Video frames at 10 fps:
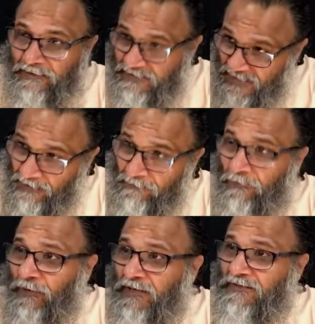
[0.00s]

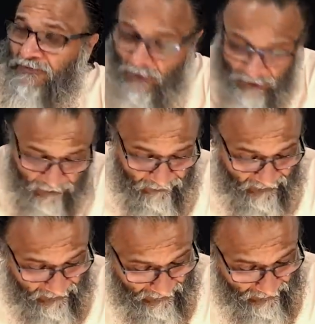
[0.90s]
selfhood is not
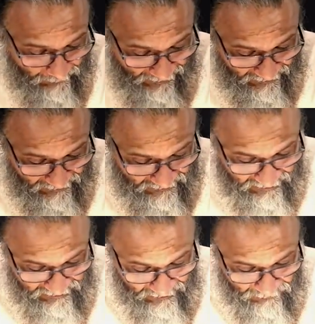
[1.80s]
affected by his
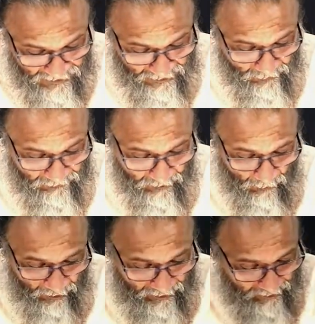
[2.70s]
assumption of the
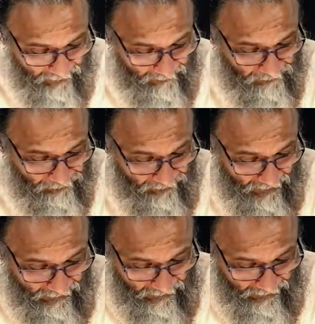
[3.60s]
body,
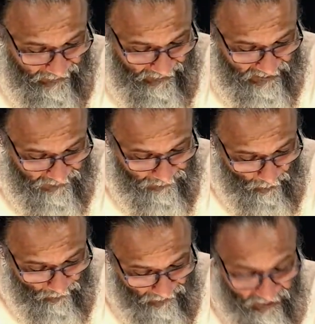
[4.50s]
he gets
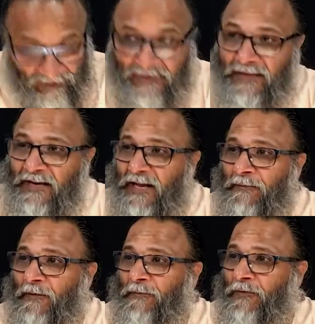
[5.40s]
properly the
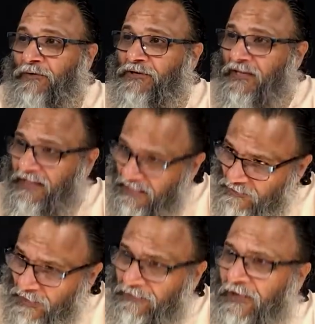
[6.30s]
name of Purusha.
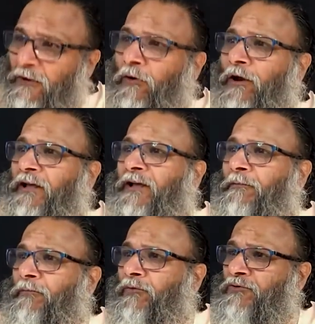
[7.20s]
That's why we are calling
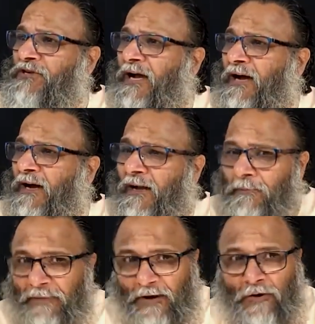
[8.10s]
him Purusha
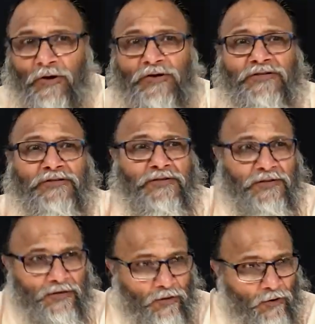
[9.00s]
because
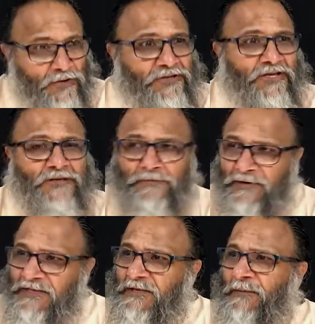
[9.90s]
the conscious
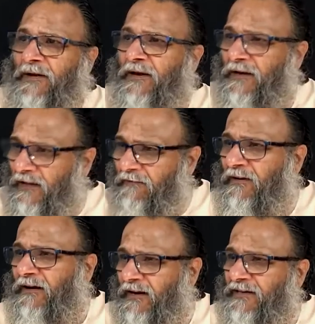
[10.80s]
principle
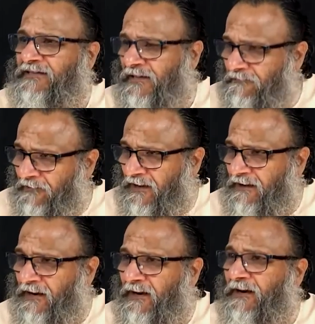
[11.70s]
never gets
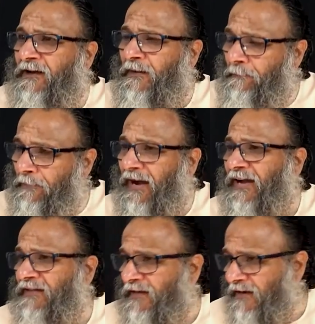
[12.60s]
affected
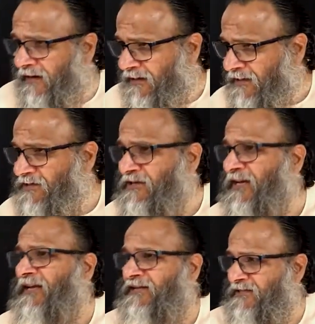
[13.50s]
by the
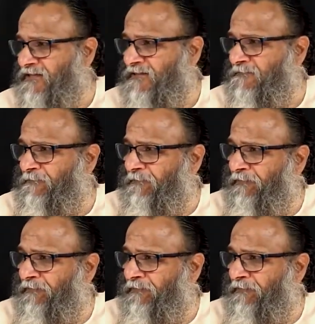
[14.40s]
conditionings.